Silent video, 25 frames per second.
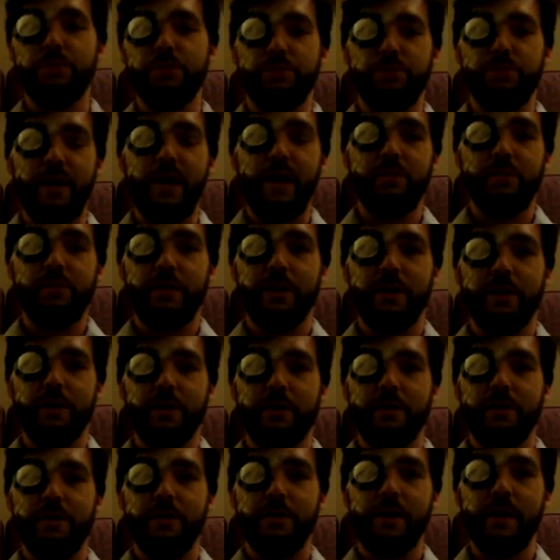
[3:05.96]
was actually a
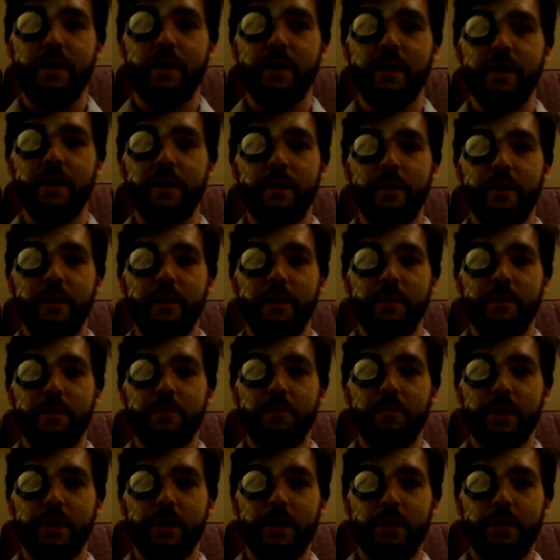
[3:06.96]
good thing,
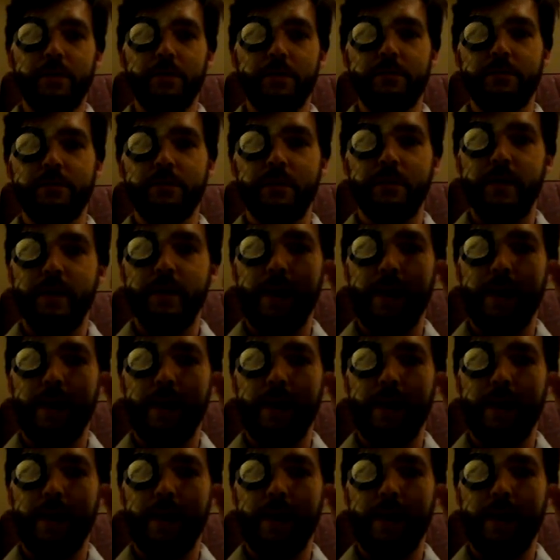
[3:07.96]
because